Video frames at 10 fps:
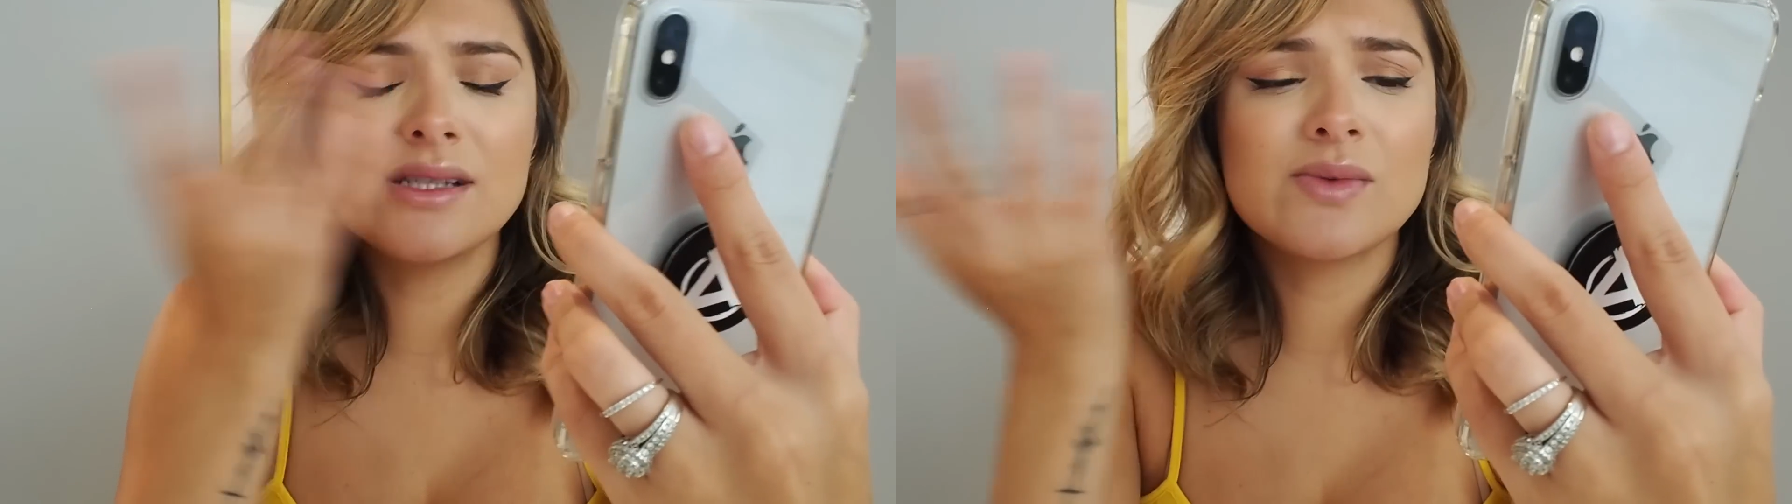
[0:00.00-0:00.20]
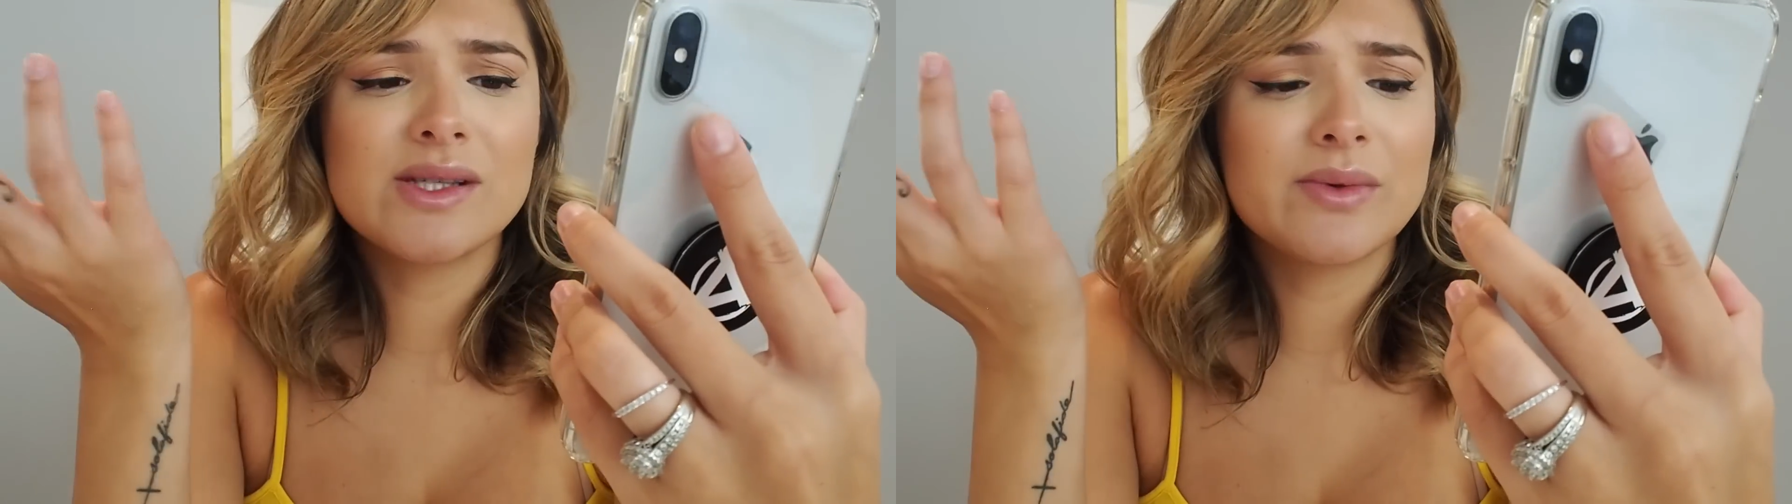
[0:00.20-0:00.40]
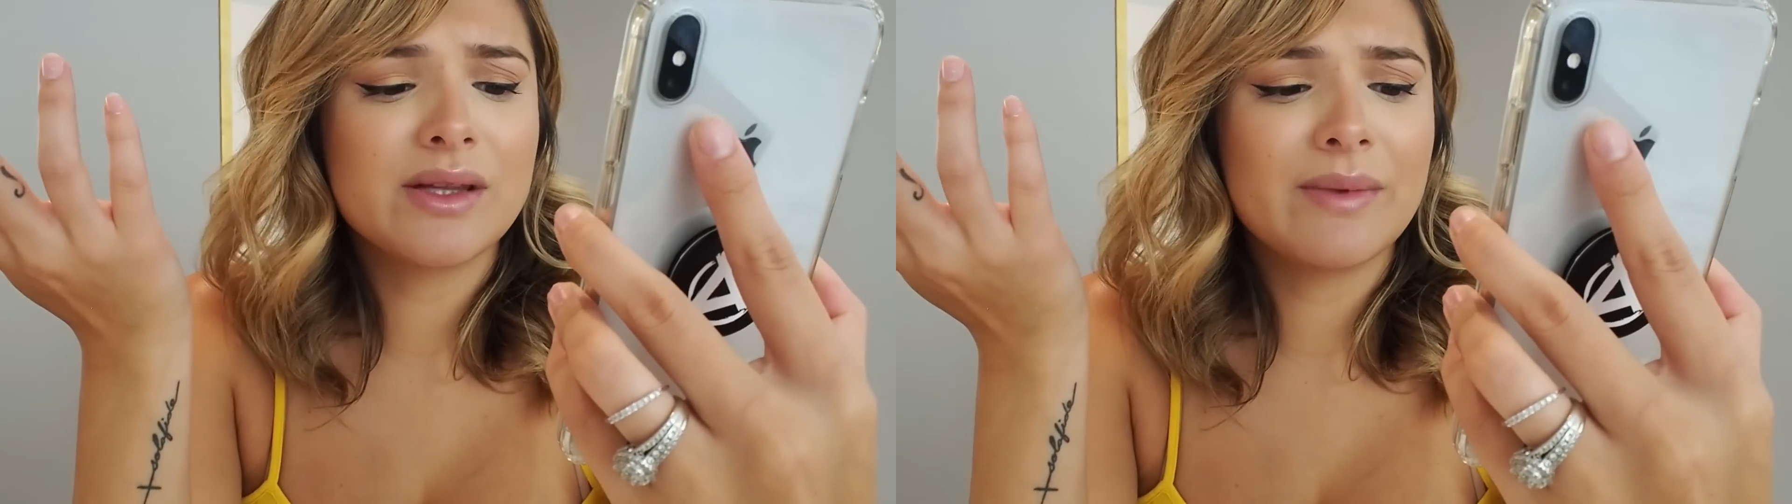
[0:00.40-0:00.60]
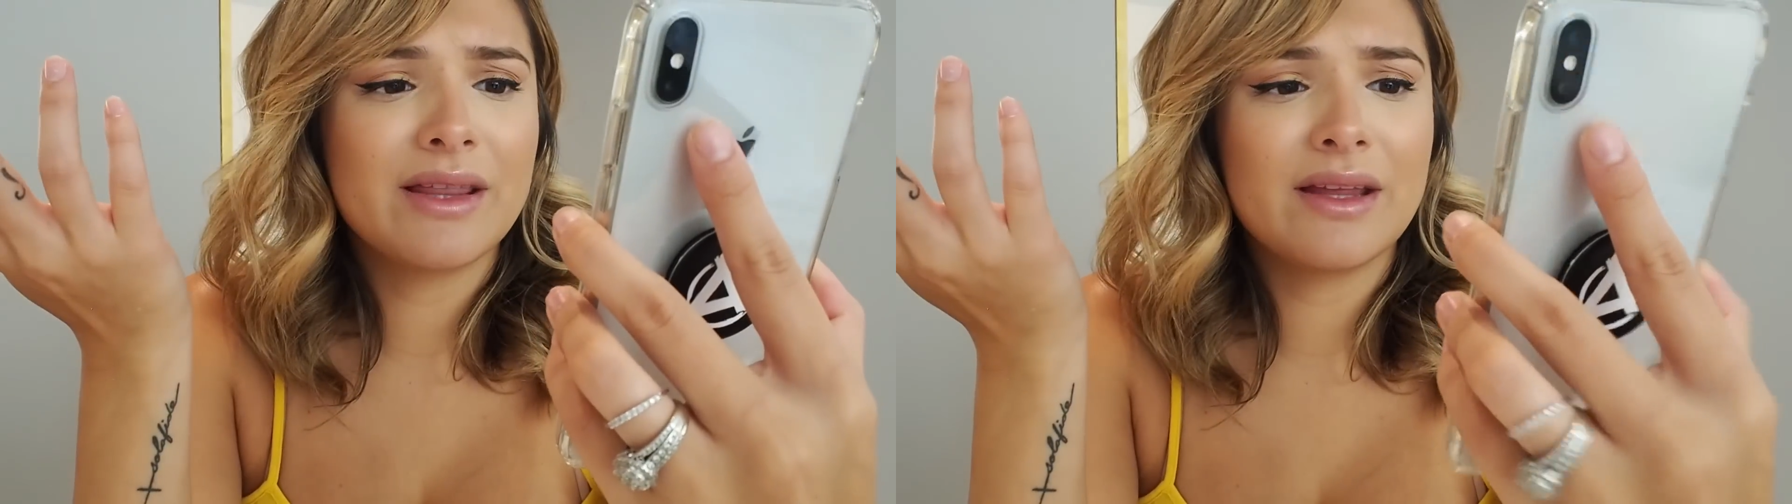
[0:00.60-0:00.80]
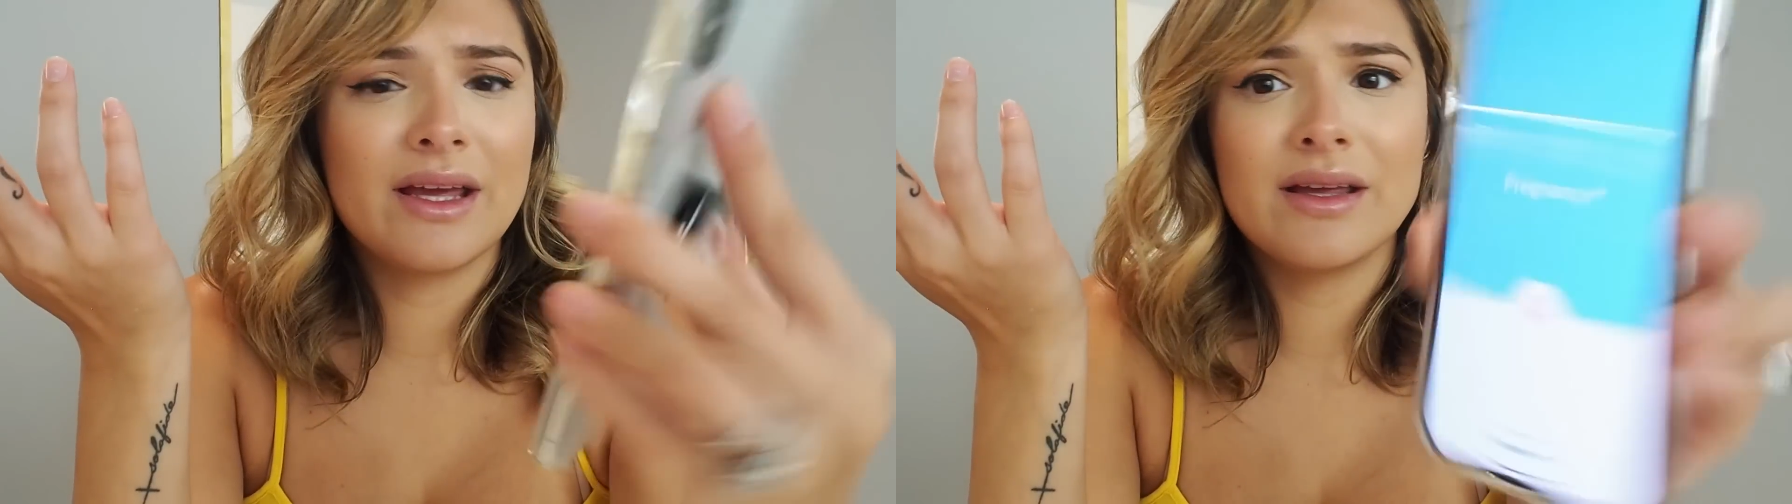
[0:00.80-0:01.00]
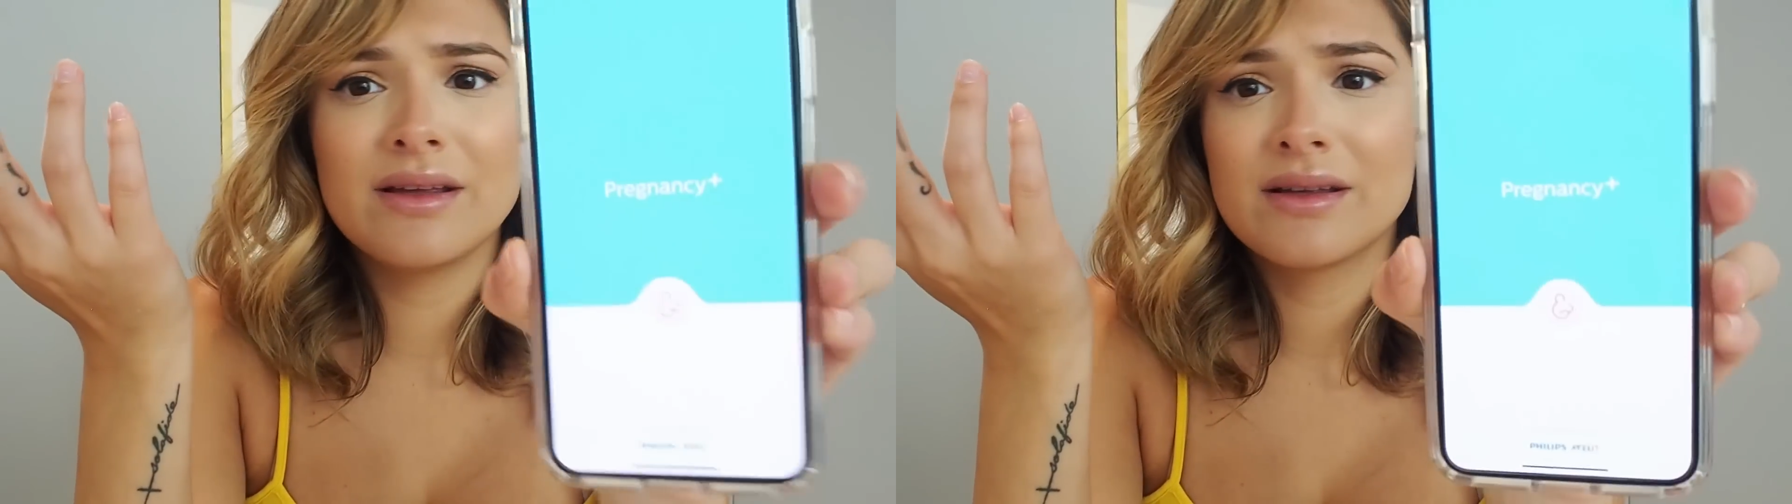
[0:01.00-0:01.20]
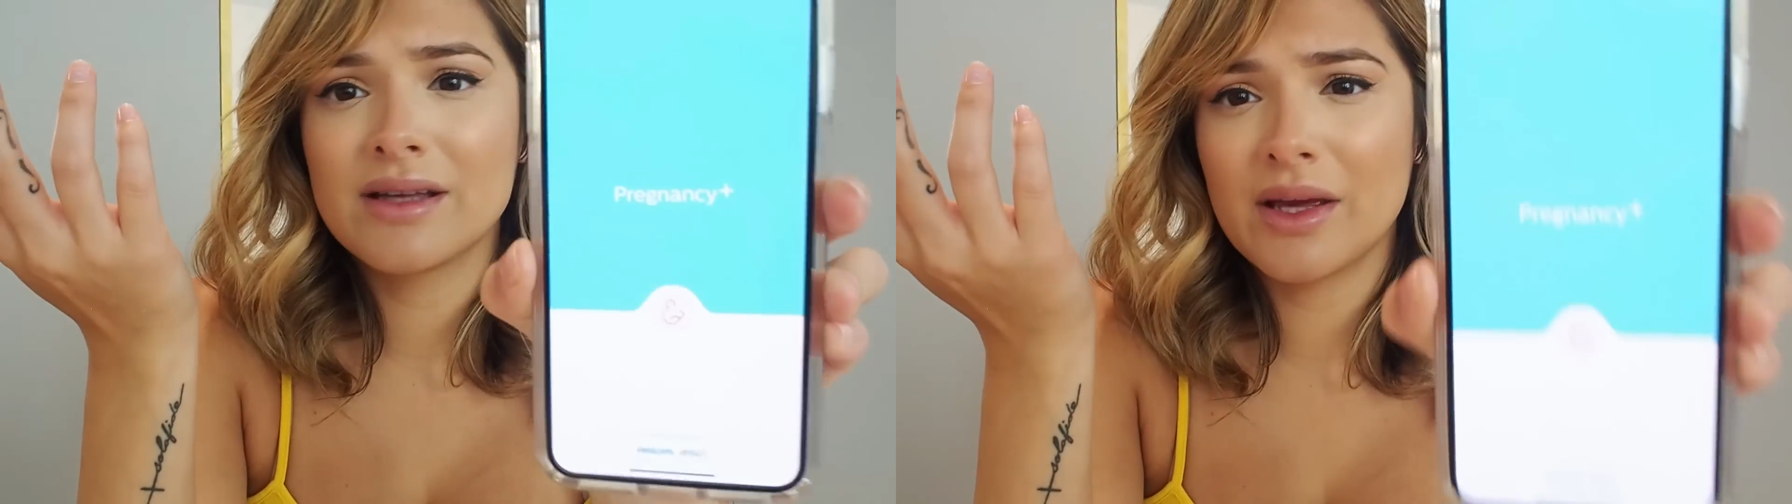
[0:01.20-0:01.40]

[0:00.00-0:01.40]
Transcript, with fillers: just wasn't really my thing.